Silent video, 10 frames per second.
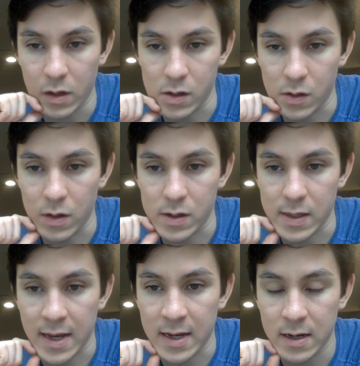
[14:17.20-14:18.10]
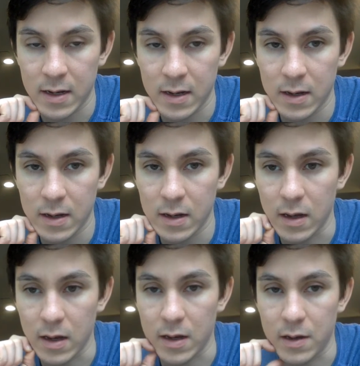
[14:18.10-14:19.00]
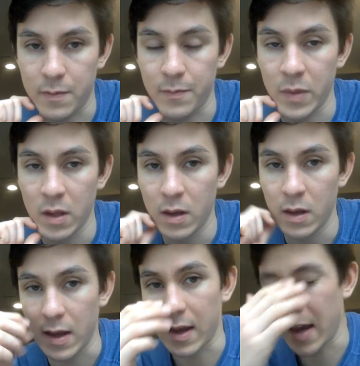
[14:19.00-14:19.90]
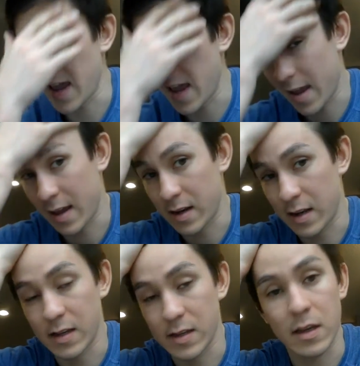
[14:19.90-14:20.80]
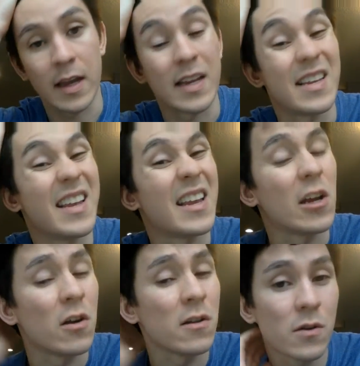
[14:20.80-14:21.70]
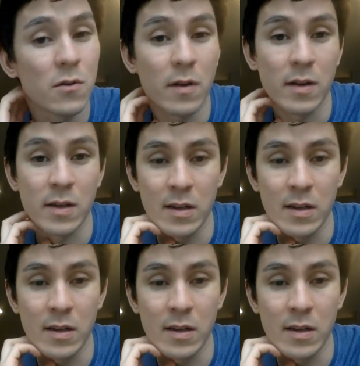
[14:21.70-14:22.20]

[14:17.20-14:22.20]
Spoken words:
So there's that, and he also